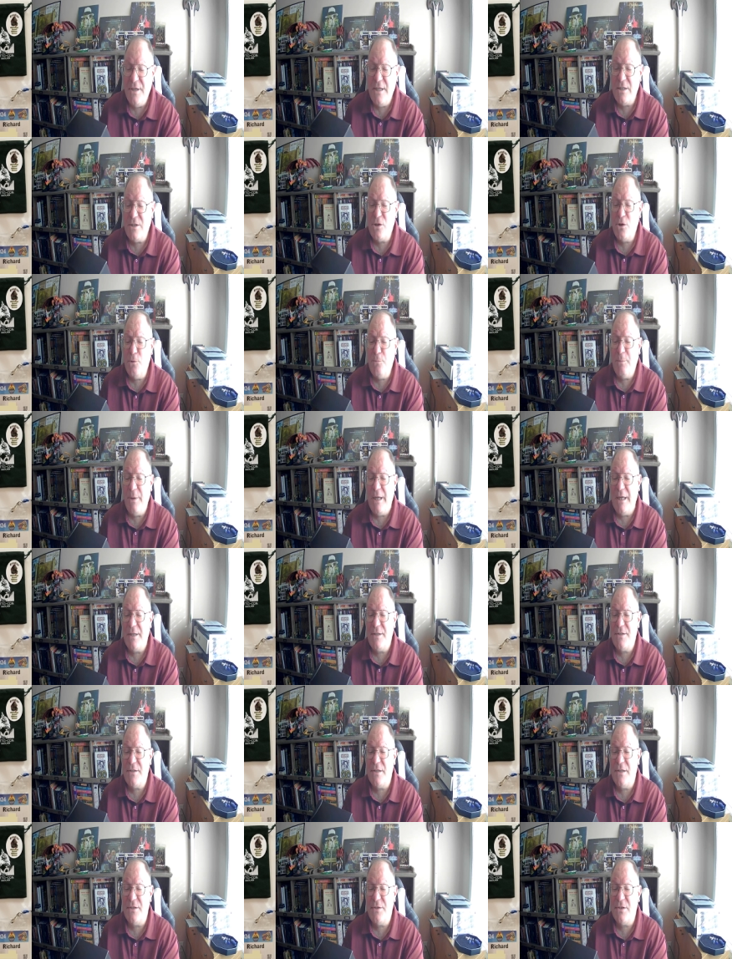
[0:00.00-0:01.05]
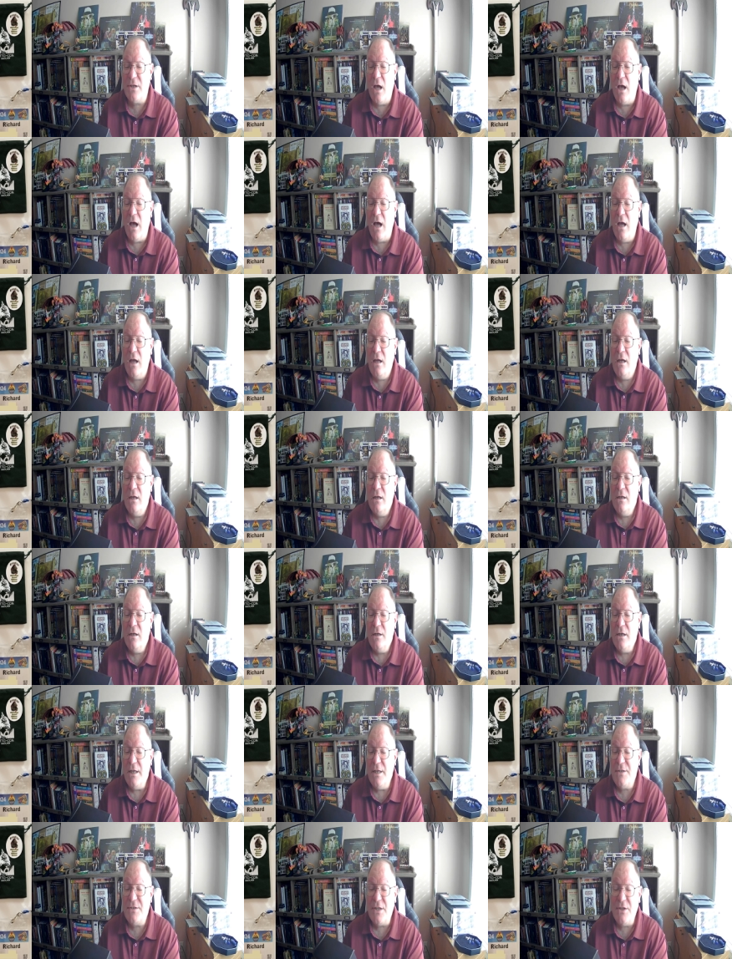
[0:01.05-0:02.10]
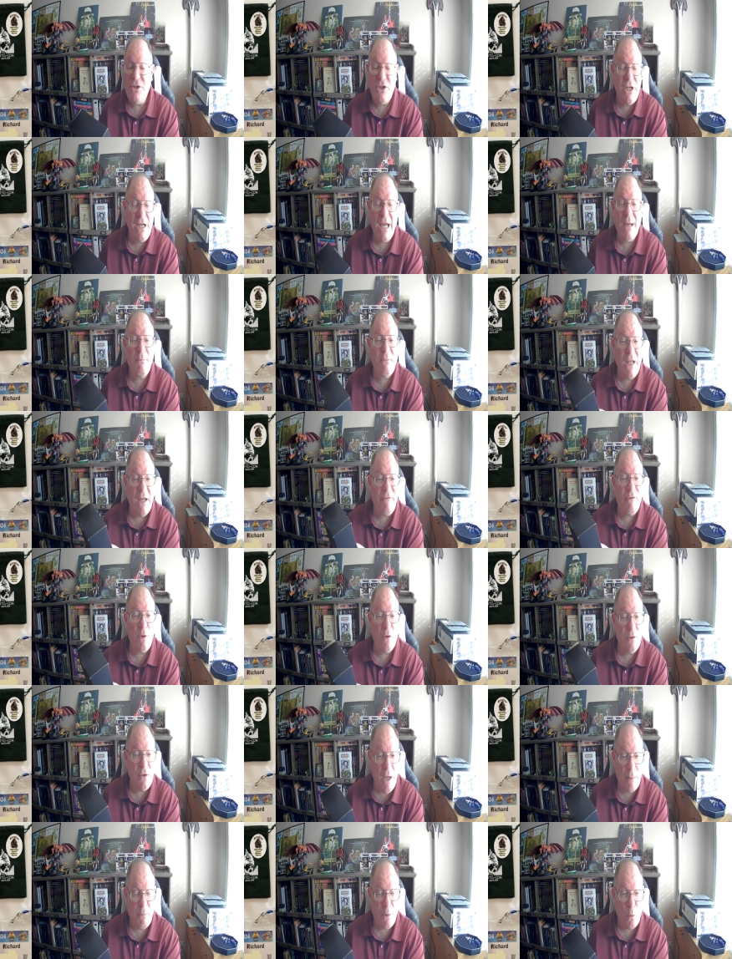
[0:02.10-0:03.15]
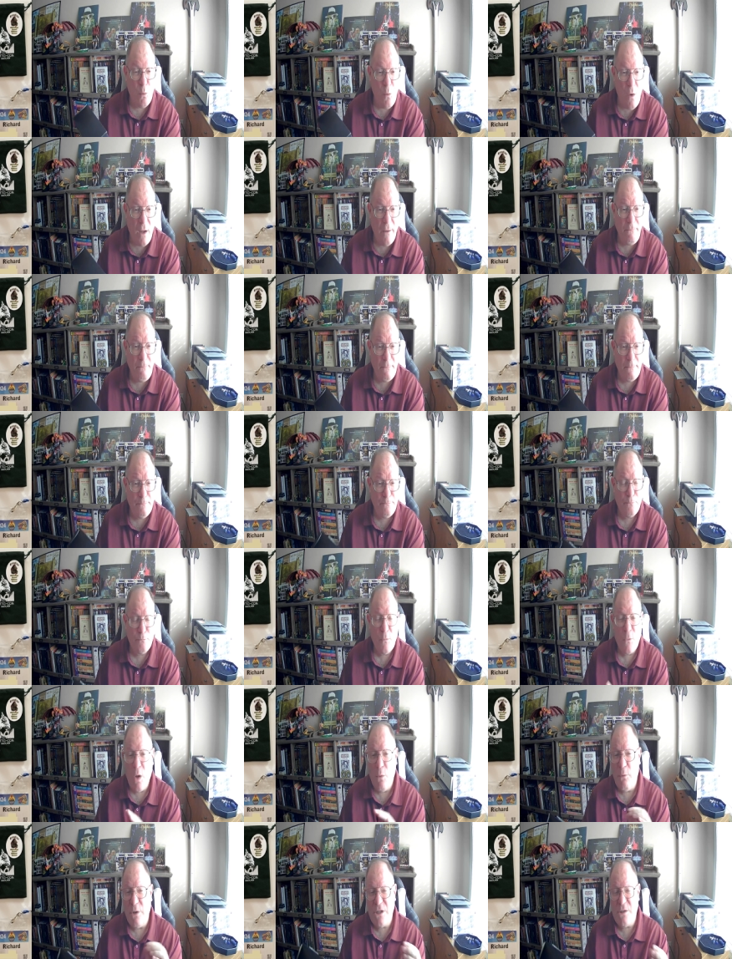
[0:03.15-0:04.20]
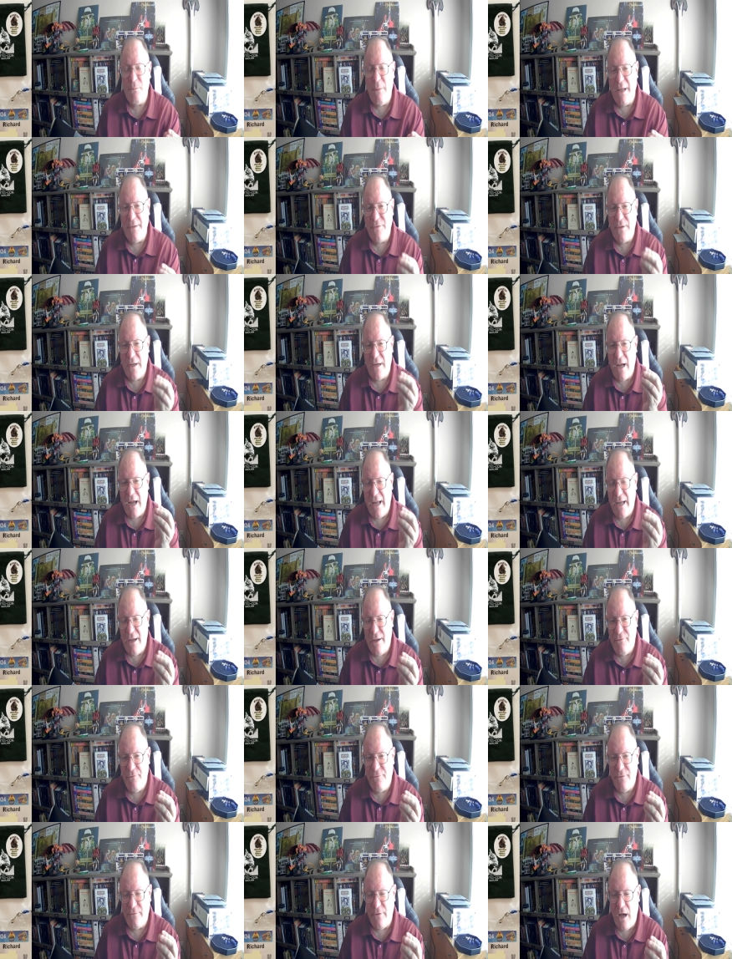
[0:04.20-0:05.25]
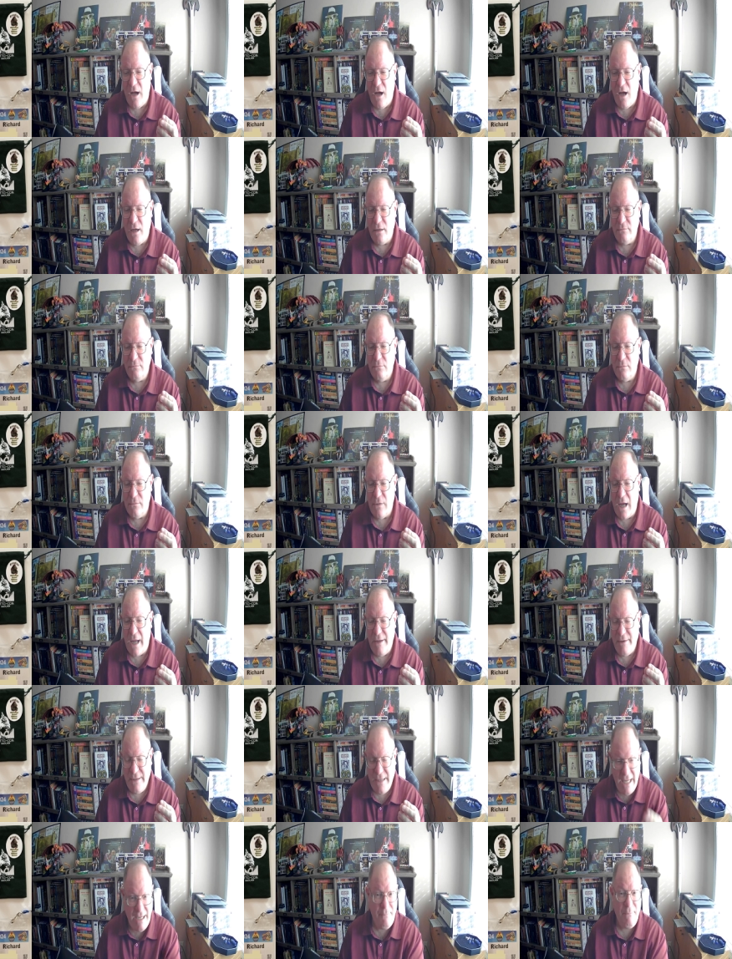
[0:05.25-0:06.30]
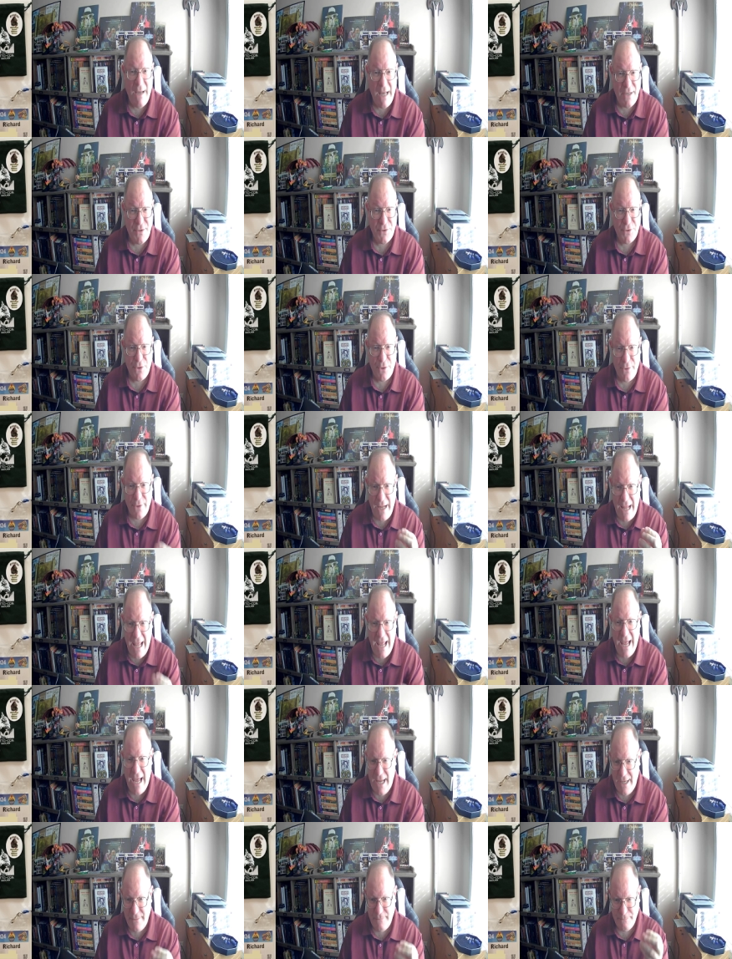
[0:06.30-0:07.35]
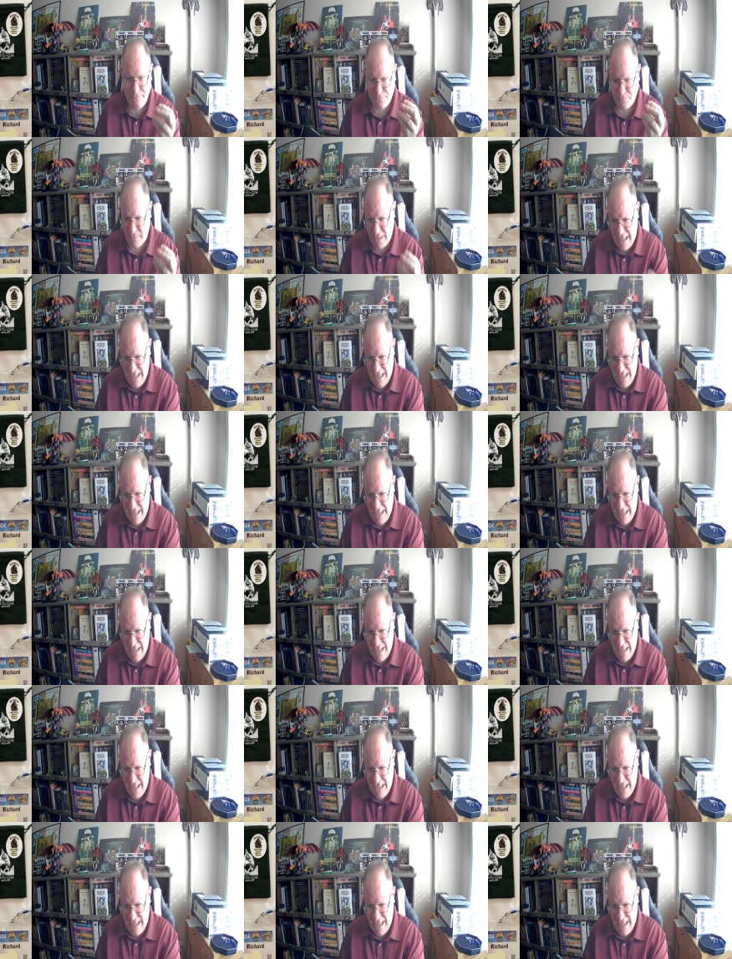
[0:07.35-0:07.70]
two pins is a GM level #1, which meant that I have I game mastered at a